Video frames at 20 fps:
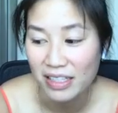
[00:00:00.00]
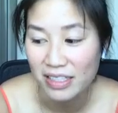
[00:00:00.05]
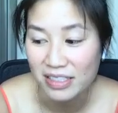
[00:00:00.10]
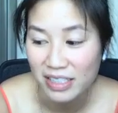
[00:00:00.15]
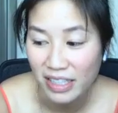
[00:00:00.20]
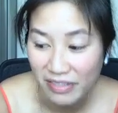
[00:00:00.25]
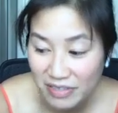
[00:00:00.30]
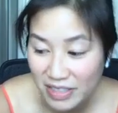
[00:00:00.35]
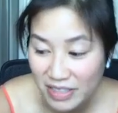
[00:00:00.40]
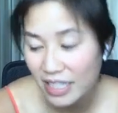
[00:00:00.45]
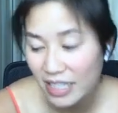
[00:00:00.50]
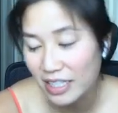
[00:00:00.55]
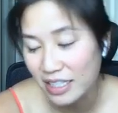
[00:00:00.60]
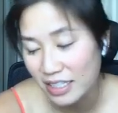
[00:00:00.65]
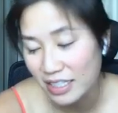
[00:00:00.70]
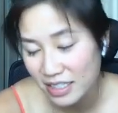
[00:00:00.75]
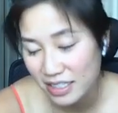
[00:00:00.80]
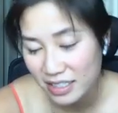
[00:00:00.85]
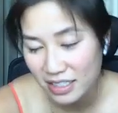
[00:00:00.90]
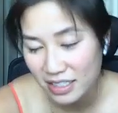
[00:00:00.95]
I've
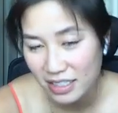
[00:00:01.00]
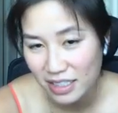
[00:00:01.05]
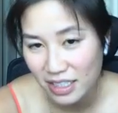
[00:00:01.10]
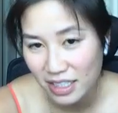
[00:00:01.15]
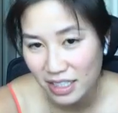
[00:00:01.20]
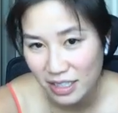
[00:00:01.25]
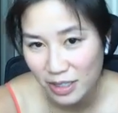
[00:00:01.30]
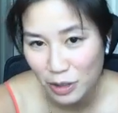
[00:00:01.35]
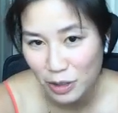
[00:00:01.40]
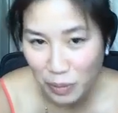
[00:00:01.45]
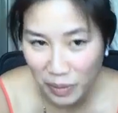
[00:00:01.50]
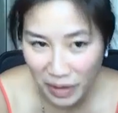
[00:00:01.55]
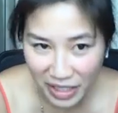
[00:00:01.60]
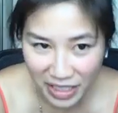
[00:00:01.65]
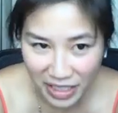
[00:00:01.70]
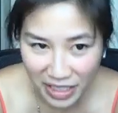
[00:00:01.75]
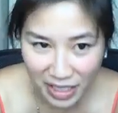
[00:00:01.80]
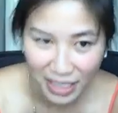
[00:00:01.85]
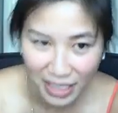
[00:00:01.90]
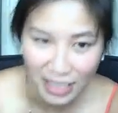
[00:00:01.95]
taken a little break
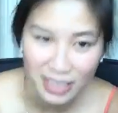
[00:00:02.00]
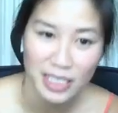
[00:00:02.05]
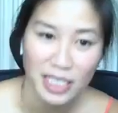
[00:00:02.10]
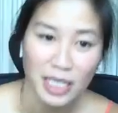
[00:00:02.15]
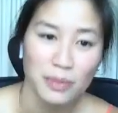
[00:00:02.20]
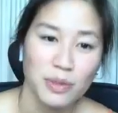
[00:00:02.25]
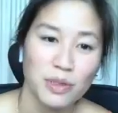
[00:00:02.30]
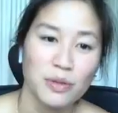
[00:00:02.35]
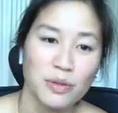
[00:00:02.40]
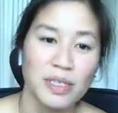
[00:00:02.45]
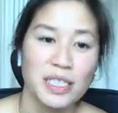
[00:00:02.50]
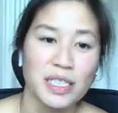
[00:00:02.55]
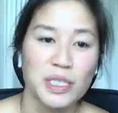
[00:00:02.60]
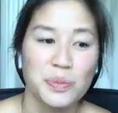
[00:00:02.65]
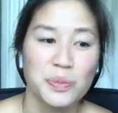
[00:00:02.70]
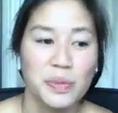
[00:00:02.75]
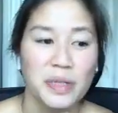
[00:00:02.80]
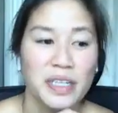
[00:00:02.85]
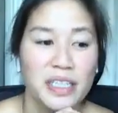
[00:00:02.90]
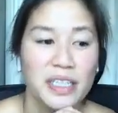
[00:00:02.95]
the last couple of weeks,
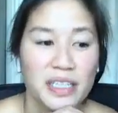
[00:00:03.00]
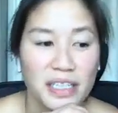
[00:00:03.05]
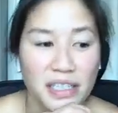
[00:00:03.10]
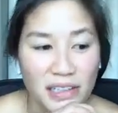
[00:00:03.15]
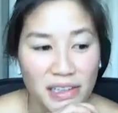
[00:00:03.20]
but